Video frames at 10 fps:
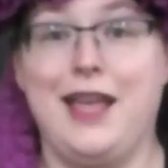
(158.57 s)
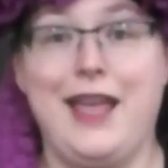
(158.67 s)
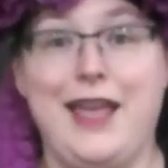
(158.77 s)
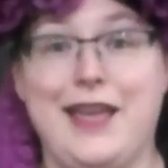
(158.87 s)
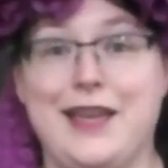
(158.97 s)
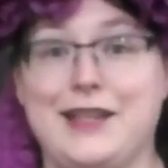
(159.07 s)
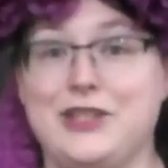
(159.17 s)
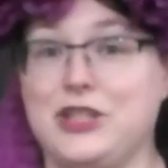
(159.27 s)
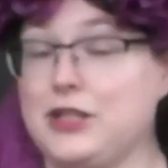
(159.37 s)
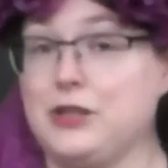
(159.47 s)
and
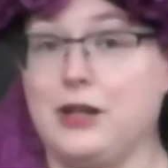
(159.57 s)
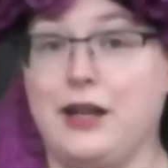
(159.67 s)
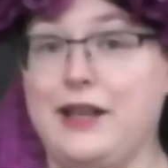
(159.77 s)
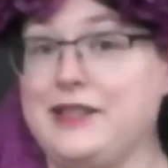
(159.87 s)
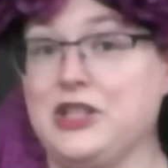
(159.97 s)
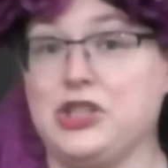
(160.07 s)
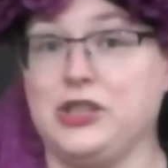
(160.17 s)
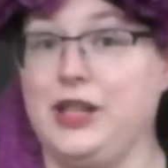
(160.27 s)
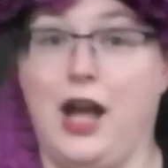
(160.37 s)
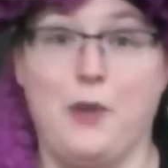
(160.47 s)
just
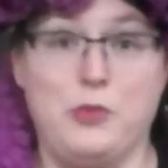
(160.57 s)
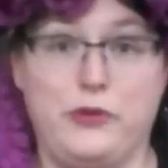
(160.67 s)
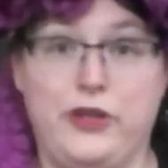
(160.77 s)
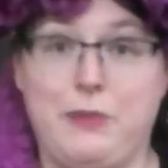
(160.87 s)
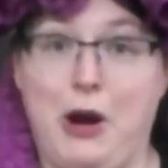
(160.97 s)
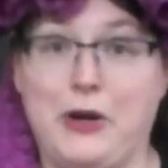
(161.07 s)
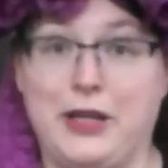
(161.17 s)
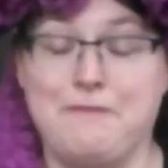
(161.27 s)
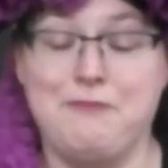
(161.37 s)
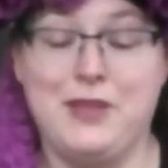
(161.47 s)
essentially a moving
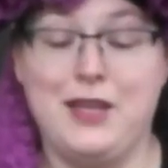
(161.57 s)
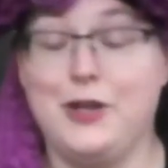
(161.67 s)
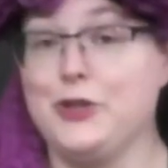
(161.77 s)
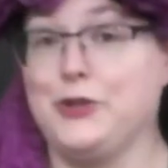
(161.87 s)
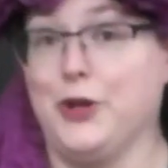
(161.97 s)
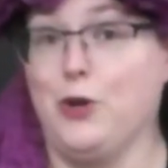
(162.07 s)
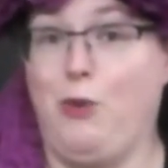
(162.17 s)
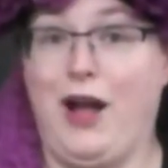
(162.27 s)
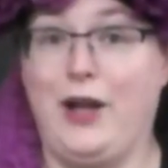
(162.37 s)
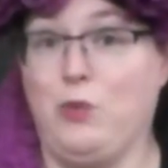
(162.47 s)
party. So
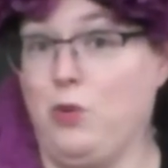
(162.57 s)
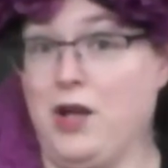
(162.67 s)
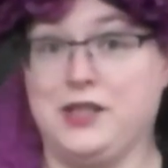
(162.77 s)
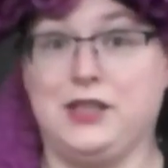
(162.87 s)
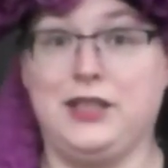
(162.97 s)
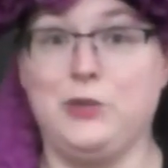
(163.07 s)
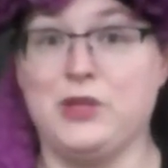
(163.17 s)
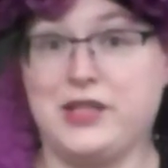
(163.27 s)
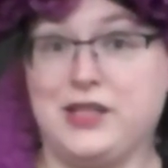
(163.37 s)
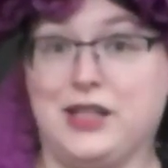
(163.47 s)
why wassailing
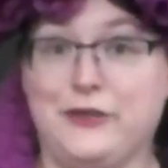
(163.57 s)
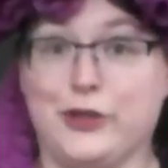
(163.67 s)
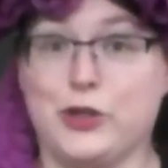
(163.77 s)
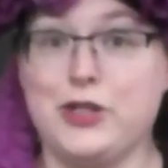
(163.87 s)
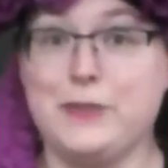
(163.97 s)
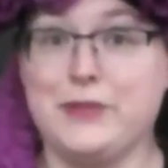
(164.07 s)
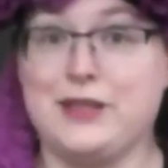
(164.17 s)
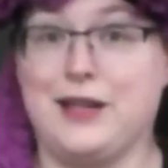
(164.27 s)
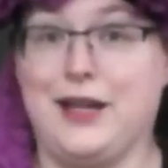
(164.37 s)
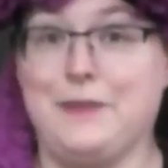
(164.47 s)
was done for Christmas
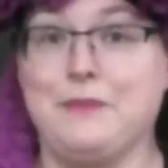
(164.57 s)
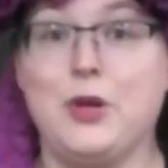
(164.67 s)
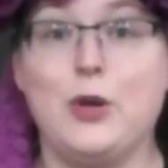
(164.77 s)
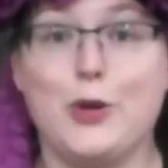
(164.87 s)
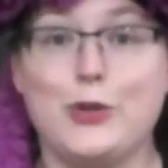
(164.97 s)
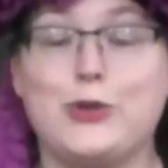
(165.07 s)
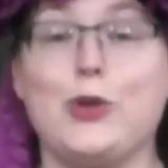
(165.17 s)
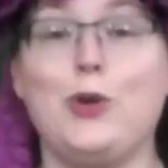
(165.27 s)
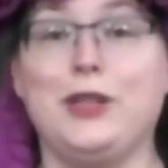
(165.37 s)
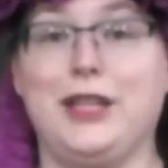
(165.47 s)
time,
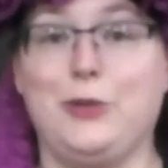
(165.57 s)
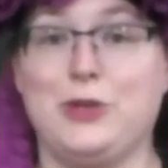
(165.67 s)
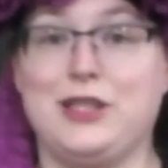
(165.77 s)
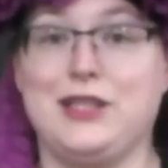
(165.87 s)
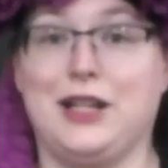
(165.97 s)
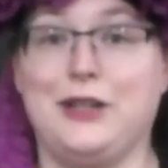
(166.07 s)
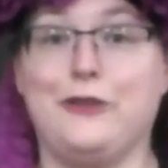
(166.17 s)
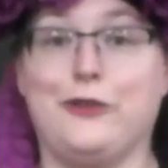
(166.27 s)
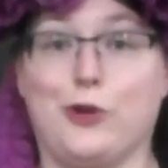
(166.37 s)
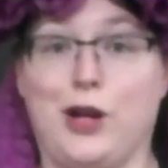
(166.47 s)
souling was done
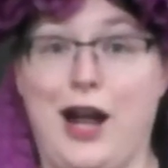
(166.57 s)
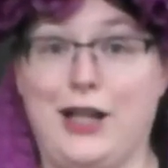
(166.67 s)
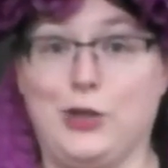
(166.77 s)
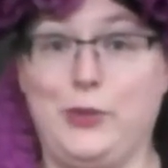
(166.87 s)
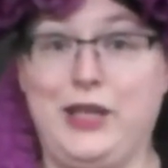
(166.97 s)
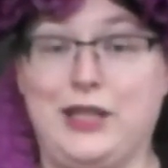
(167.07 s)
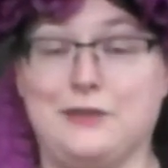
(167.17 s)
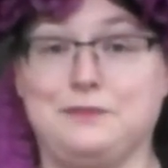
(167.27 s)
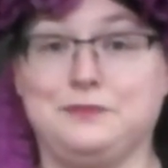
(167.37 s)
for Halloween.